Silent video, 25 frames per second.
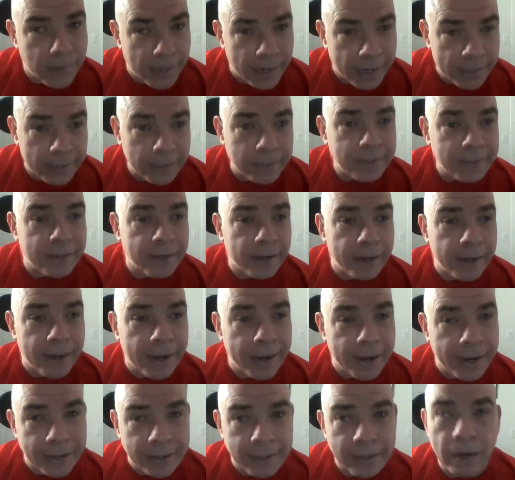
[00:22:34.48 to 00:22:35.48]
it is.
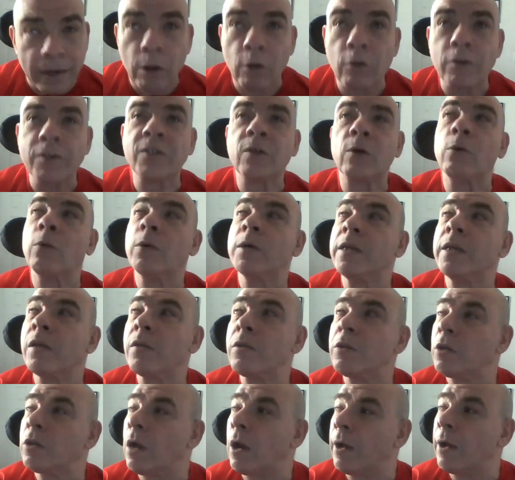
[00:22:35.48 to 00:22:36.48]
And also, what
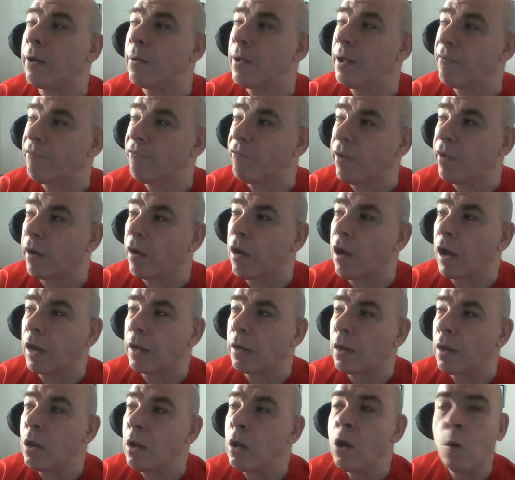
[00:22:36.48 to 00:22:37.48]
other I
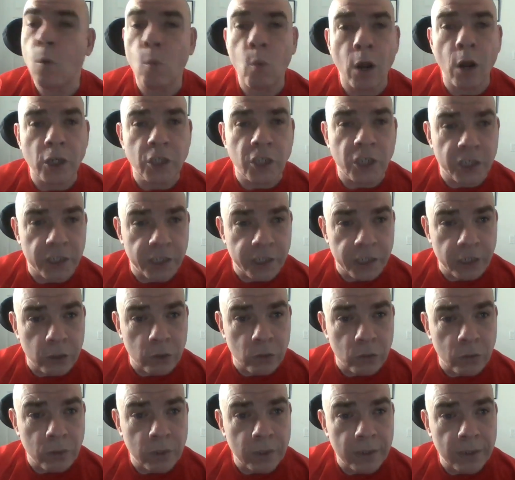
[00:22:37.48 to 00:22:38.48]
forgot, Watching
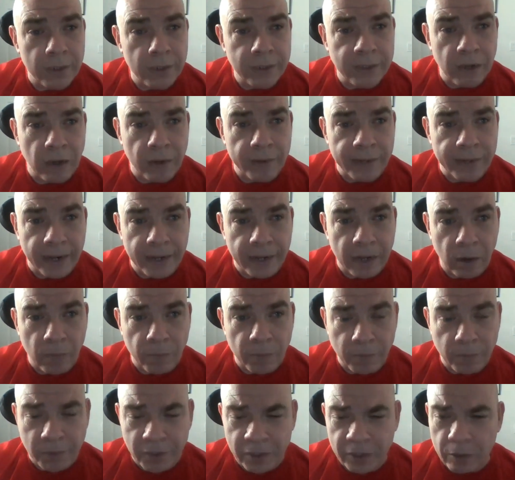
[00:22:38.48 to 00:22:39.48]
You is on that
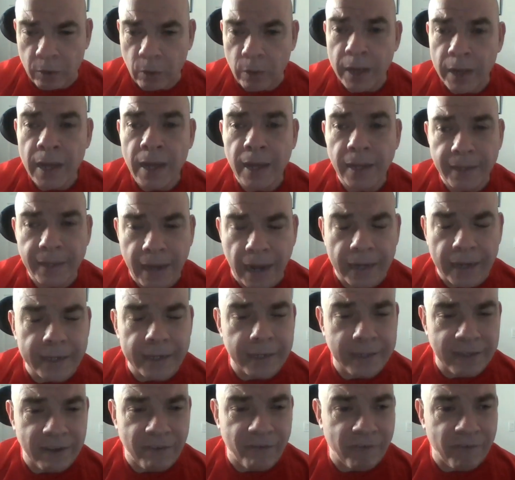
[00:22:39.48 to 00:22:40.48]
album too. That
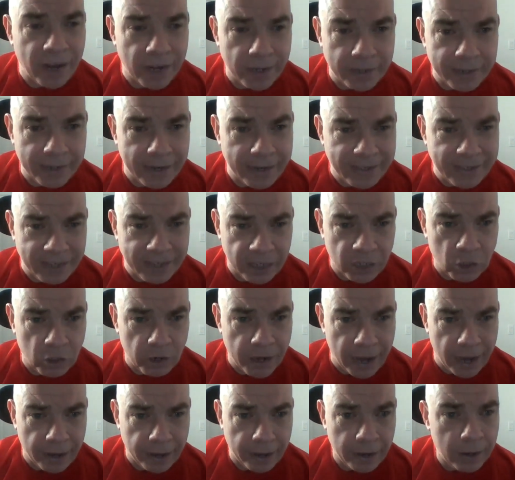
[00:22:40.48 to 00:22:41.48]
is a fantastic
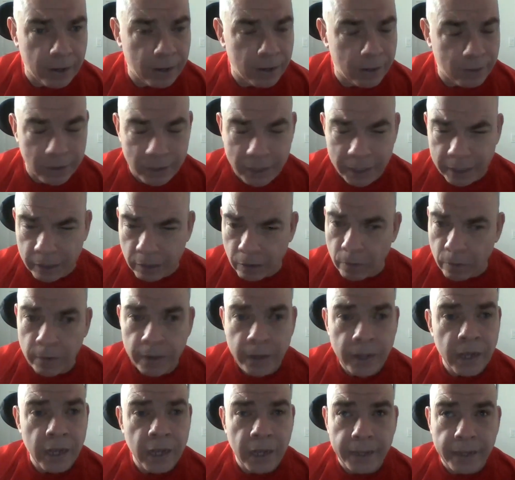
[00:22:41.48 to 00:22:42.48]
track. You know,
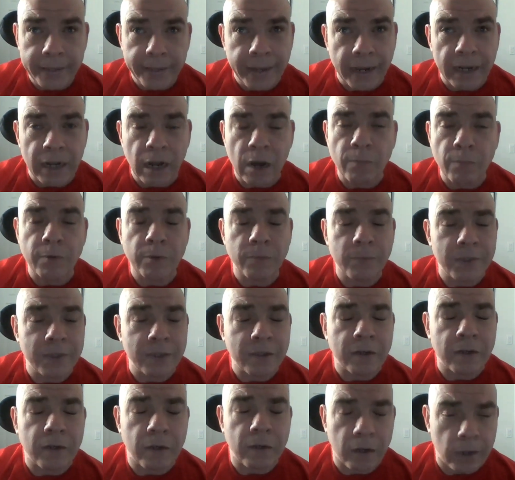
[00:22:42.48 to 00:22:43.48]
that album
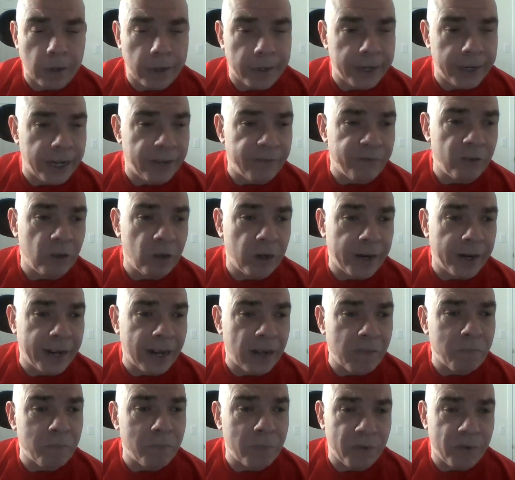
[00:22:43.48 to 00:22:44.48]
is good. If you
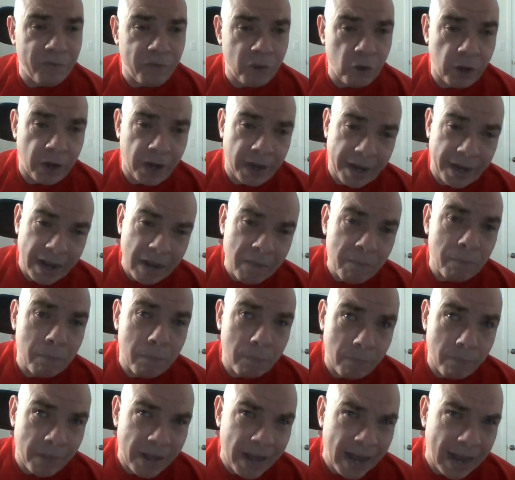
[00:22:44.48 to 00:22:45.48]
can get
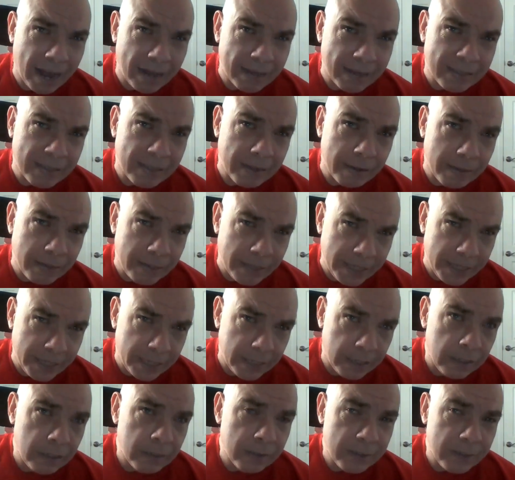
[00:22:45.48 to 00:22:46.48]
past
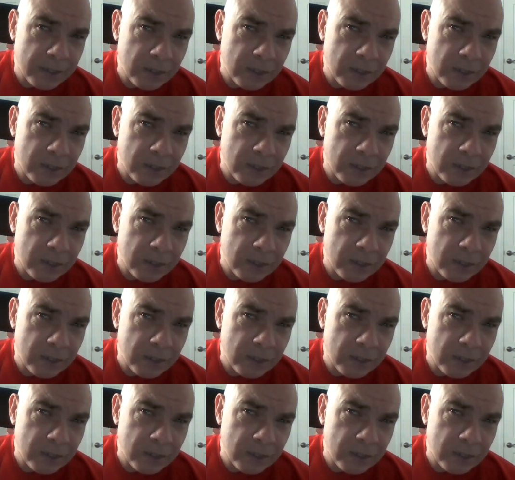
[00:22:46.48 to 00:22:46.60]
the